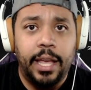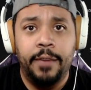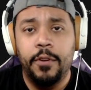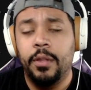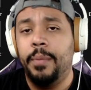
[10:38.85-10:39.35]
if
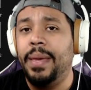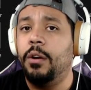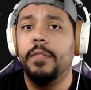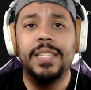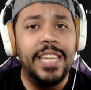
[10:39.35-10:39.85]
you're in the middle
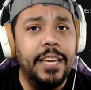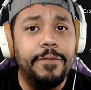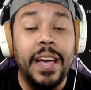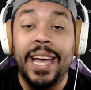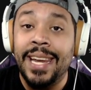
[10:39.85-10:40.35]
of a team
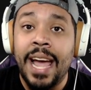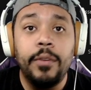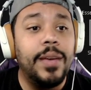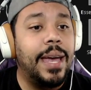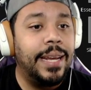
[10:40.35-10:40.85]
fight and now
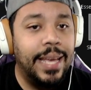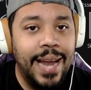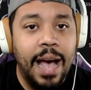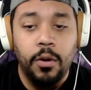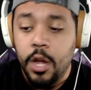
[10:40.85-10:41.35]
you got to get
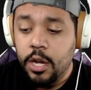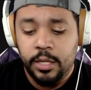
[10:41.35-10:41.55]
out,